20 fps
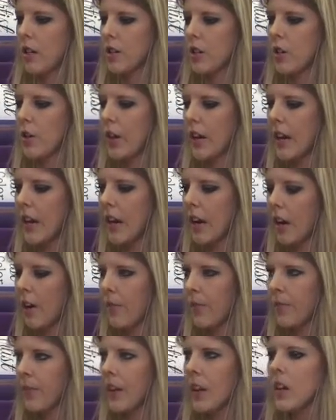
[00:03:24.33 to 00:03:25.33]
to
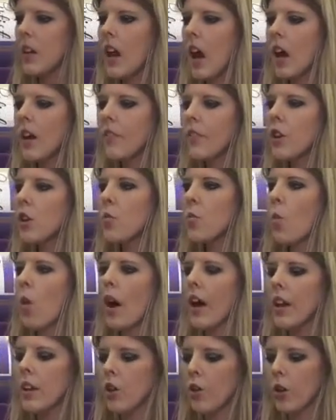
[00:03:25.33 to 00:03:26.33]
adhere. Now, if you
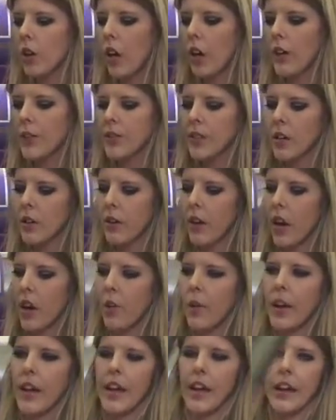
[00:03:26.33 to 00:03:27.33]
want, you can also
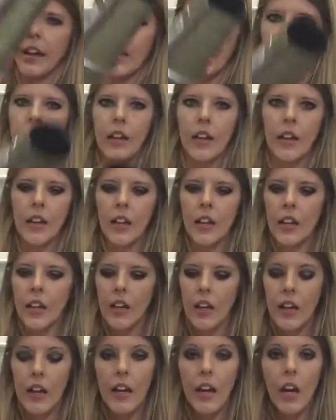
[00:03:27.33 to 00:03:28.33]
go in
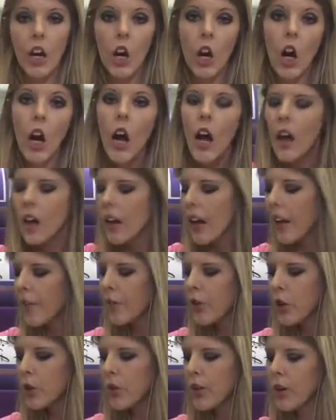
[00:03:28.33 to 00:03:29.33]
here.
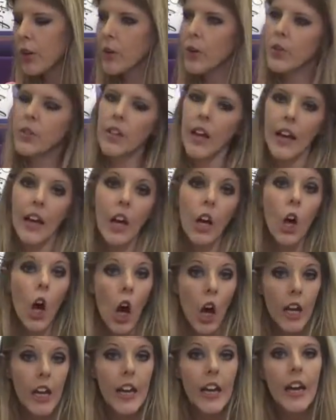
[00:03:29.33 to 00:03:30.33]
If you use like a
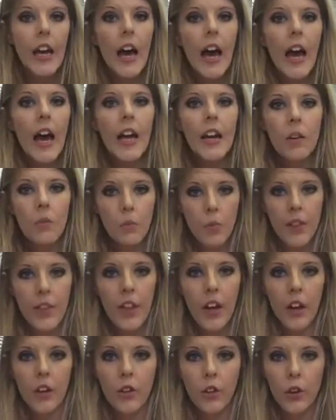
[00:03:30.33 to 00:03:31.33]
caulking gun with
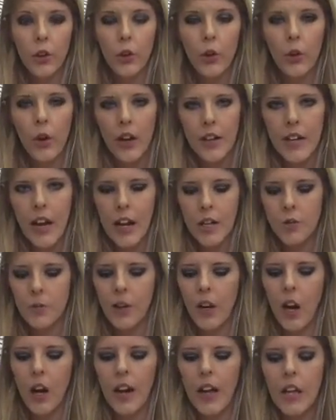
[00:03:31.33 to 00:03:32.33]
a glue
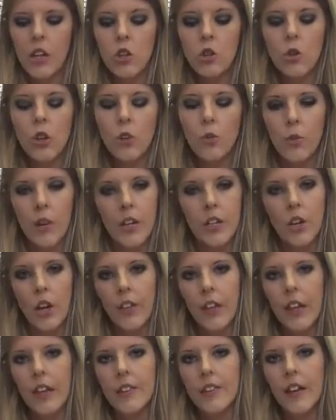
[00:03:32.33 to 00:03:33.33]
attachment on it, you can reach
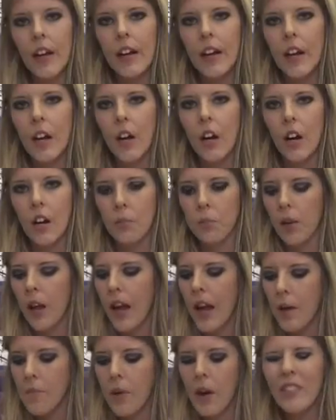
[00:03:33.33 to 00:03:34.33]
on the inside here and
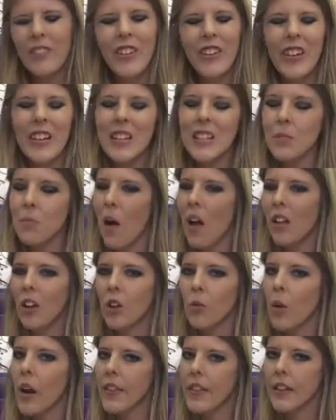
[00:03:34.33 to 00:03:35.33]
apply it. But for these
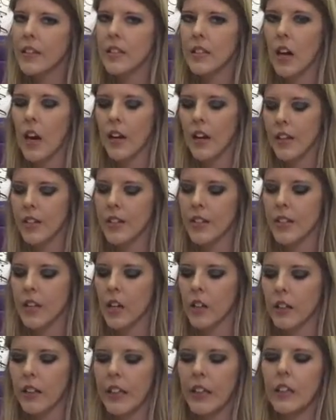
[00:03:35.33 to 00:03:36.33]
smaller one, that's not
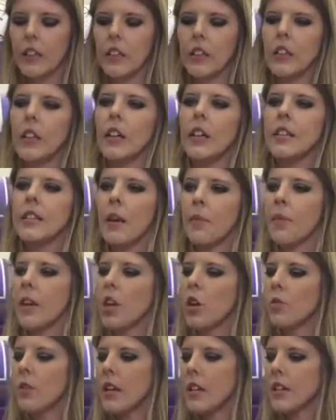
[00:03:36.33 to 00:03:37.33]
necessarily
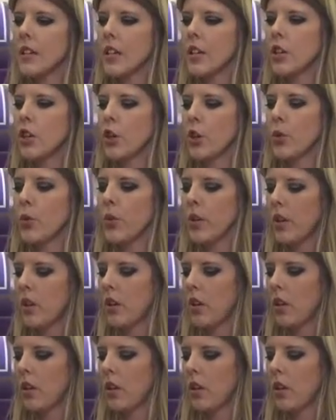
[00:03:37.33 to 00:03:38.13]
something you need to do.